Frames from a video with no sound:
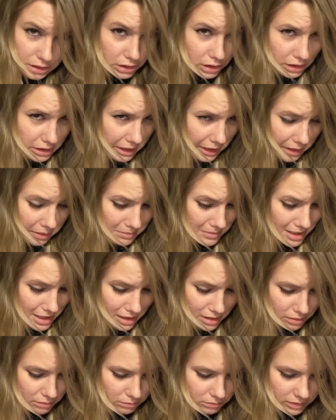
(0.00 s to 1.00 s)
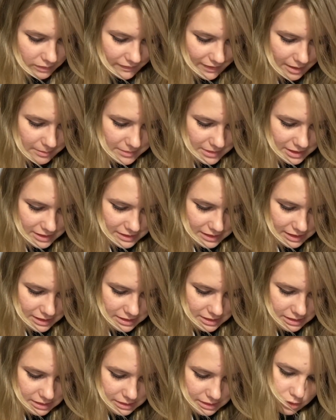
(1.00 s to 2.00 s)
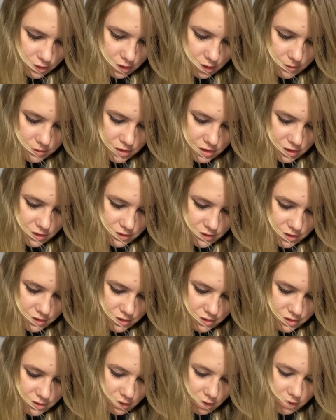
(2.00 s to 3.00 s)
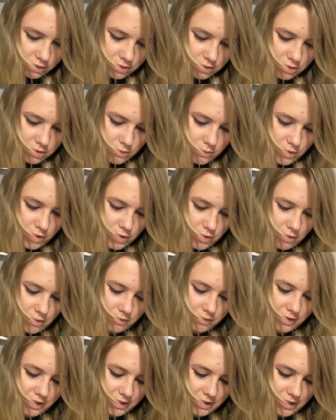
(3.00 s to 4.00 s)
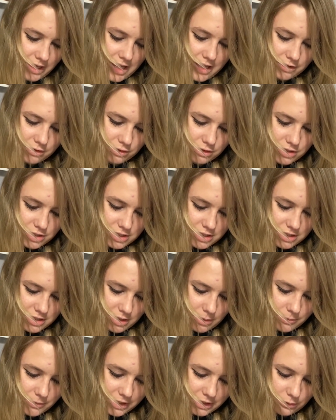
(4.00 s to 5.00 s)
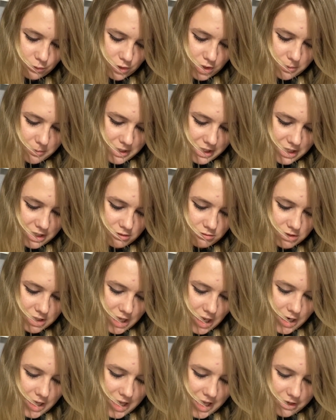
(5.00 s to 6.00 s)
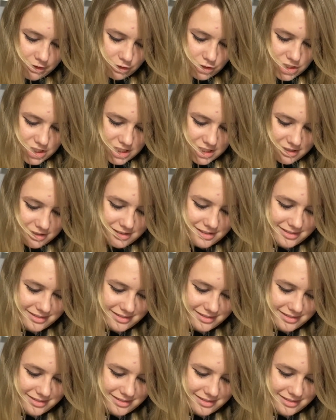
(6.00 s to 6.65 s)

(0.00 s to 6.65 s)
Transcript: the game game, if that makes sense. Dude, I'm so used to Stardew where you have like energy and I'm like, when am I gonna run out of energy?